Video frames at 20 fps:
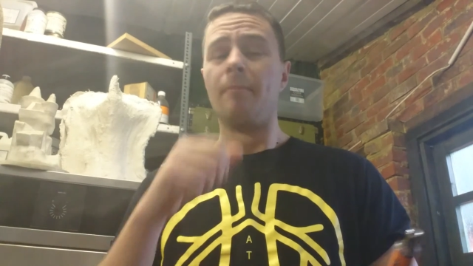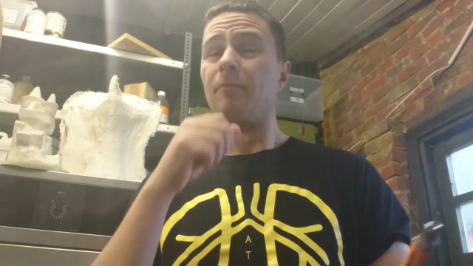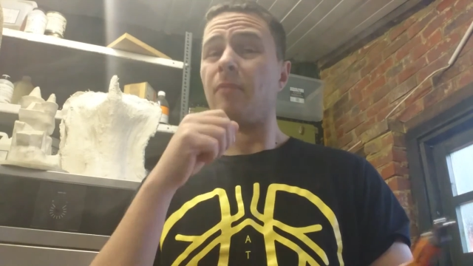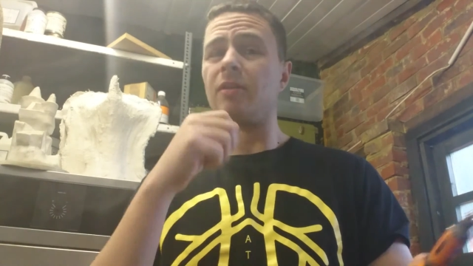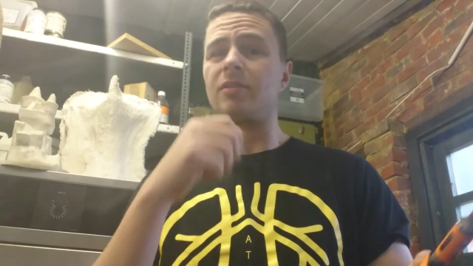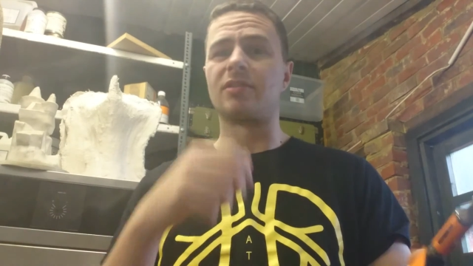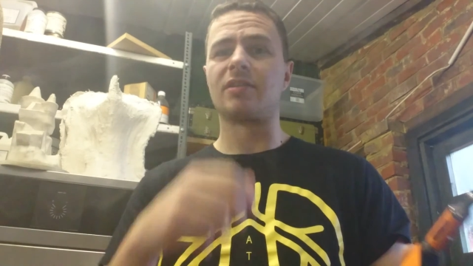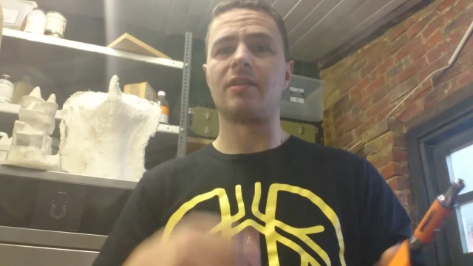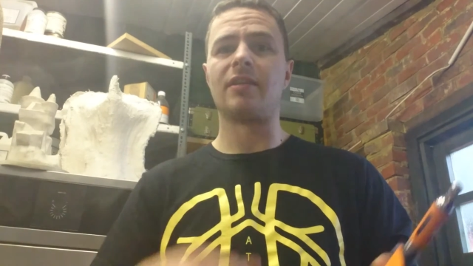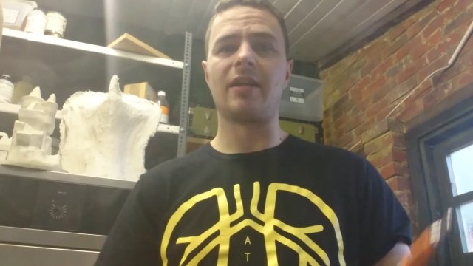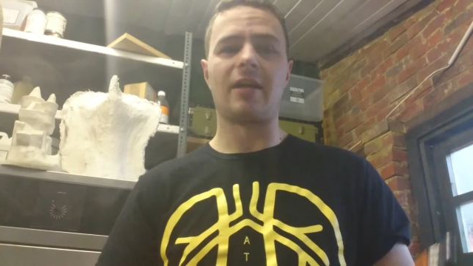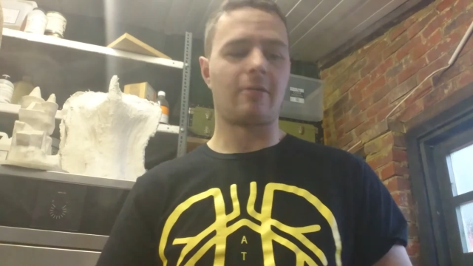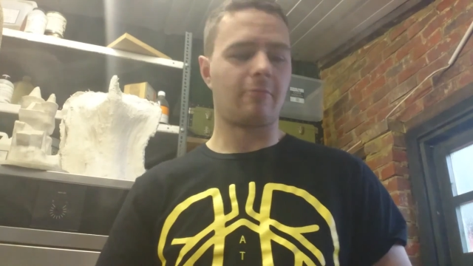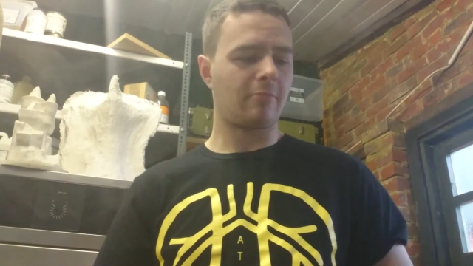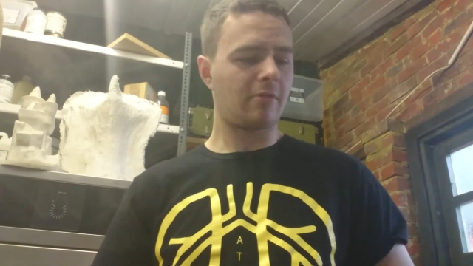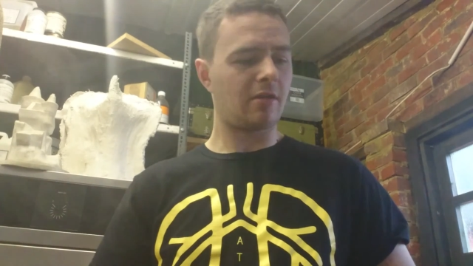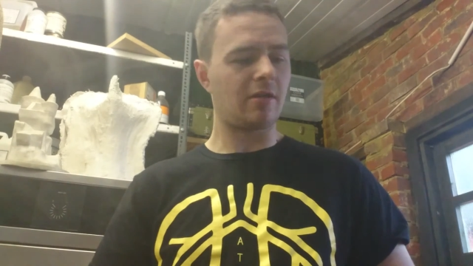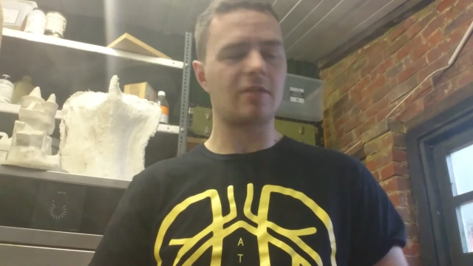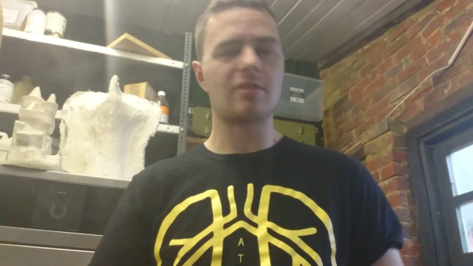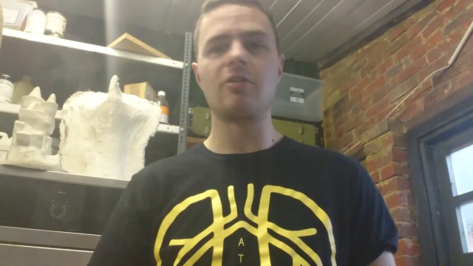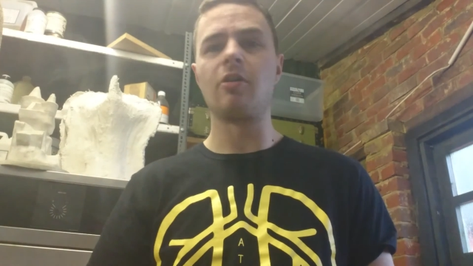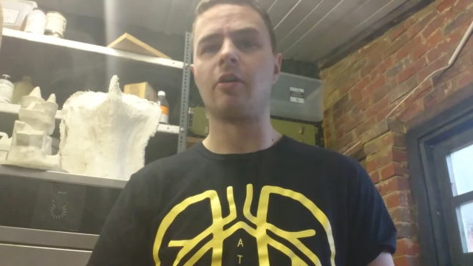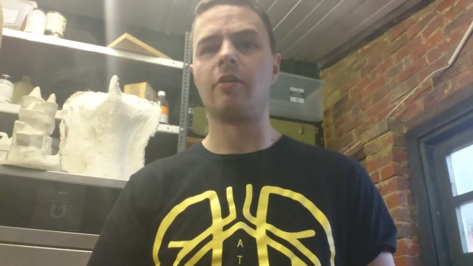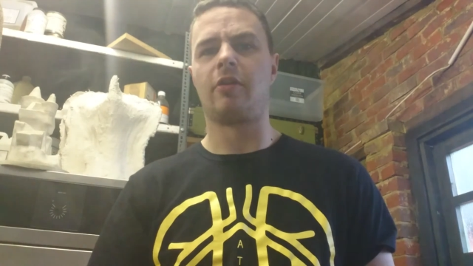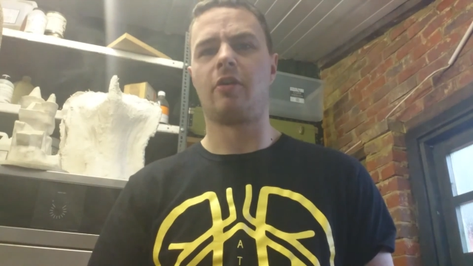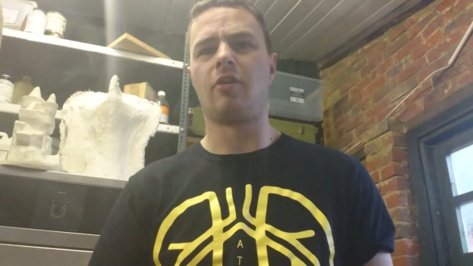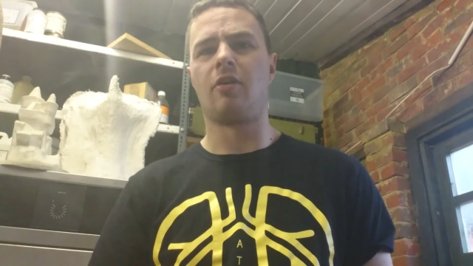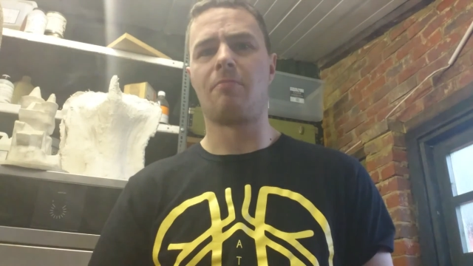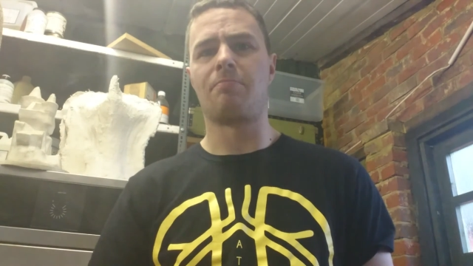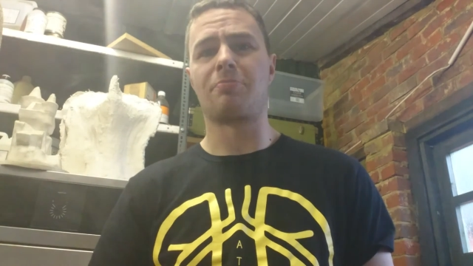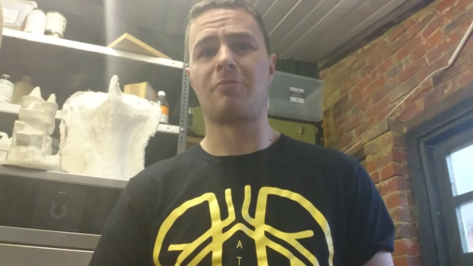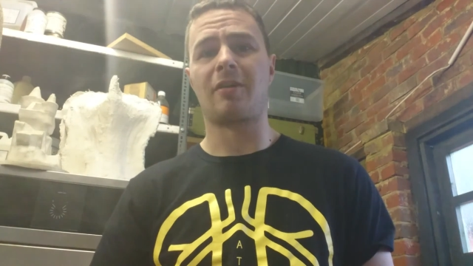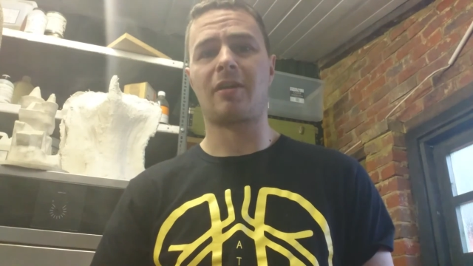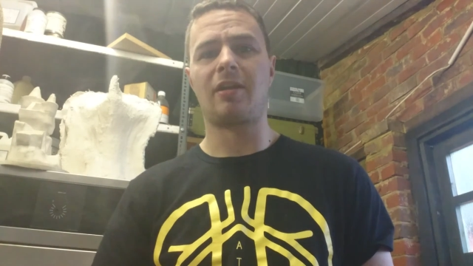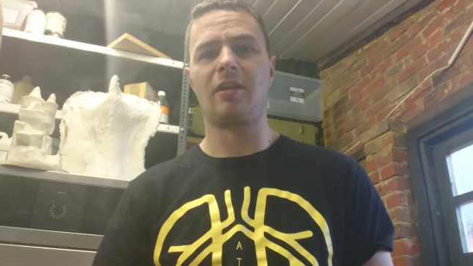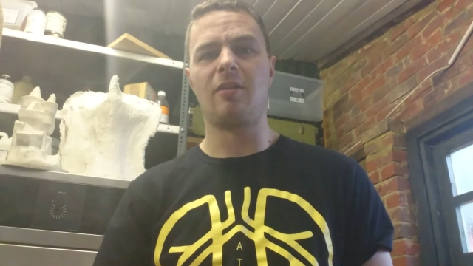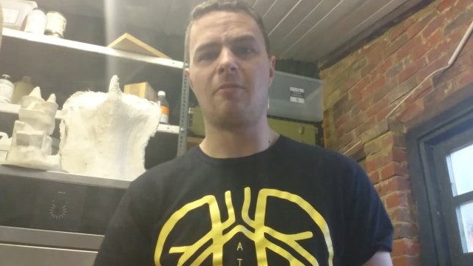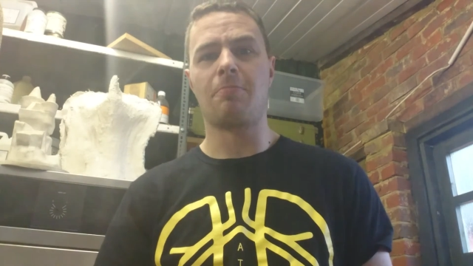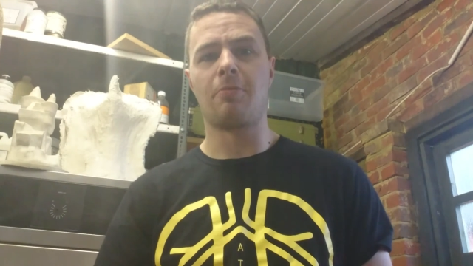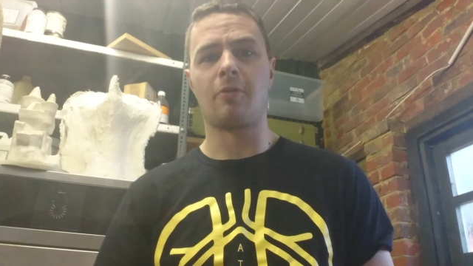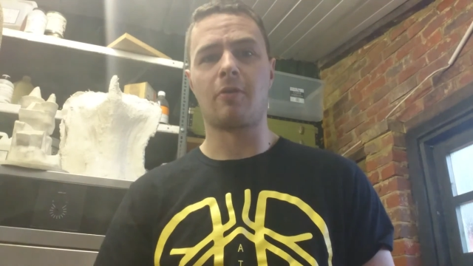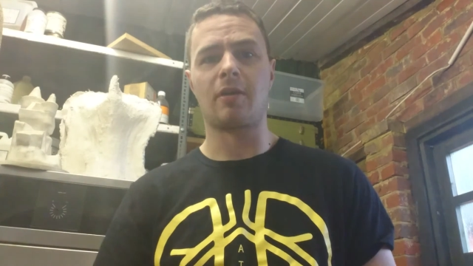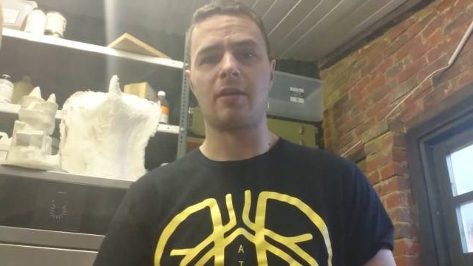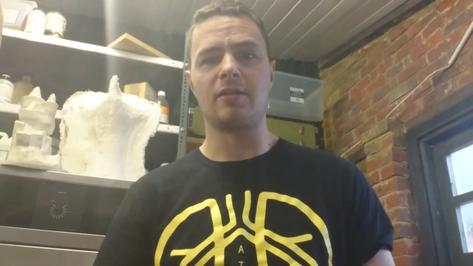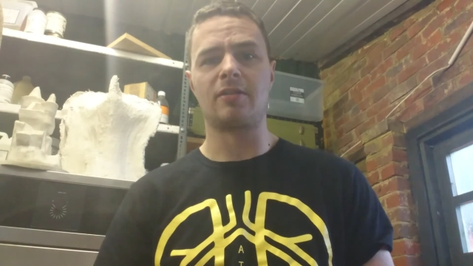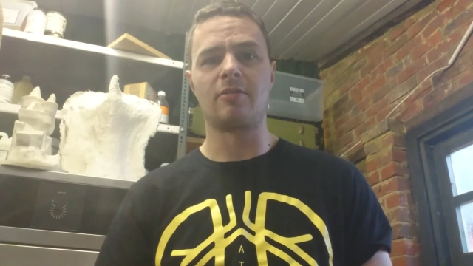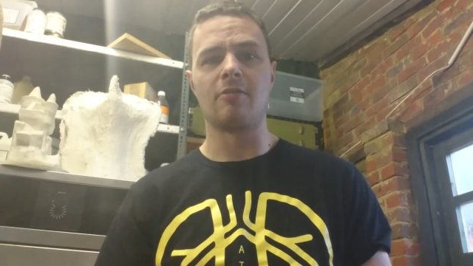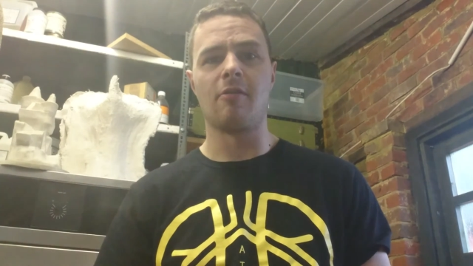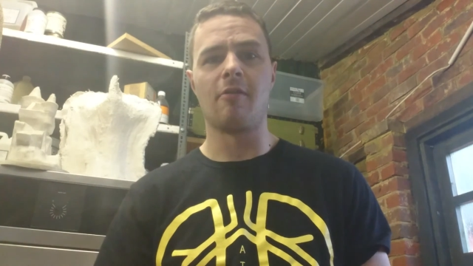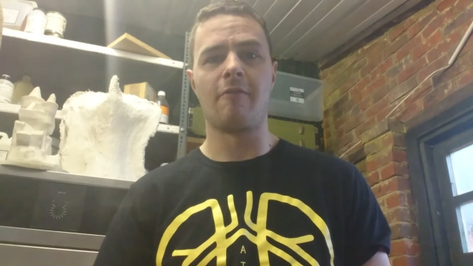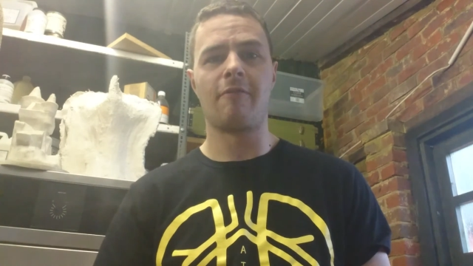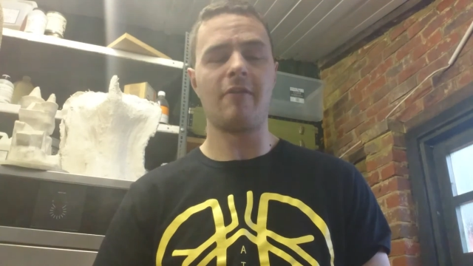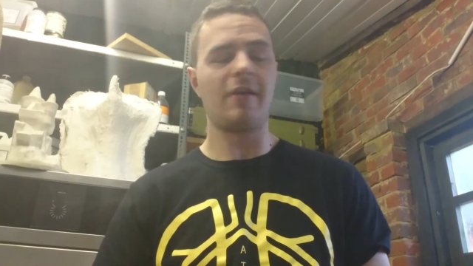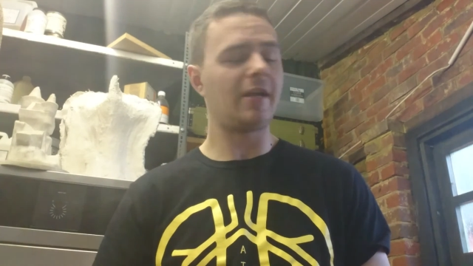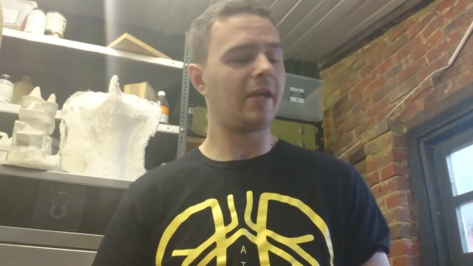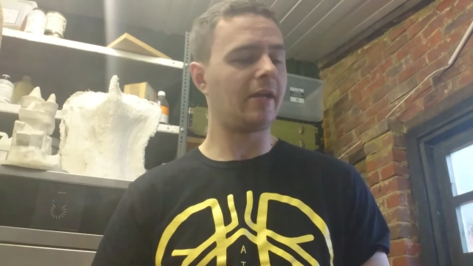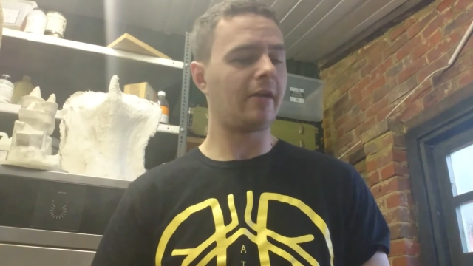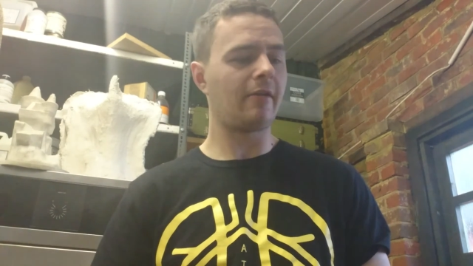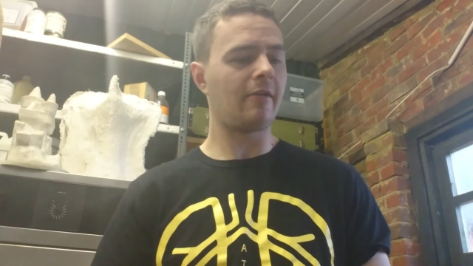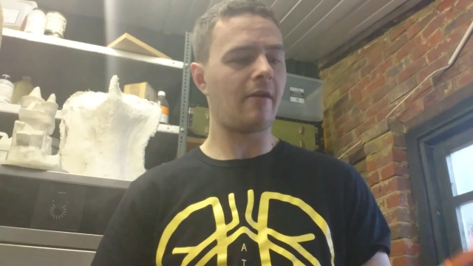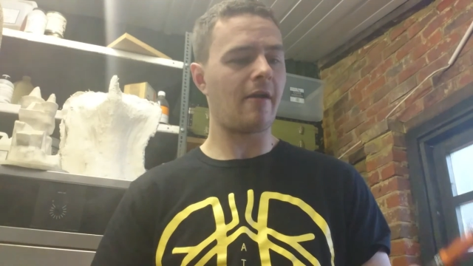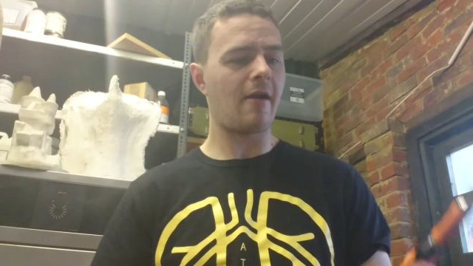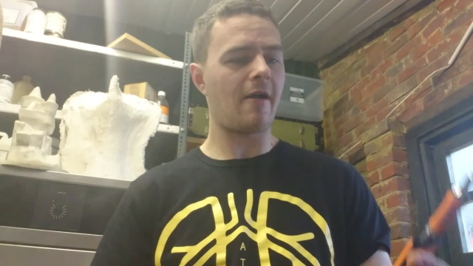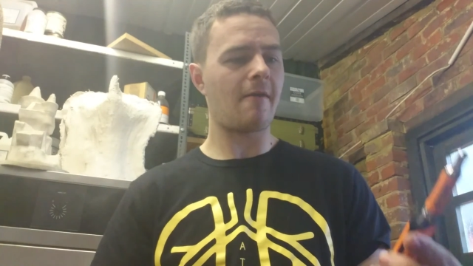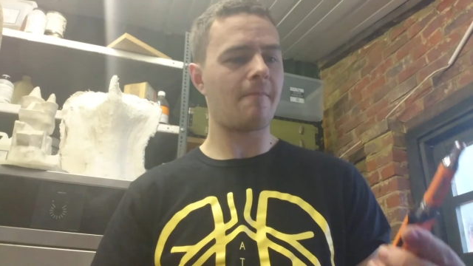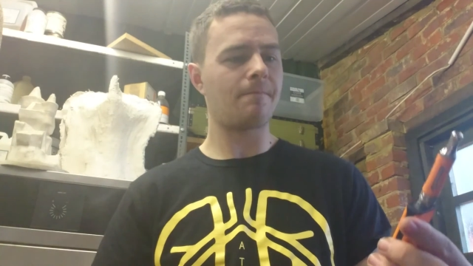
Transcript: mods and that, where it's like you've got a brick in your pocket sort of thing.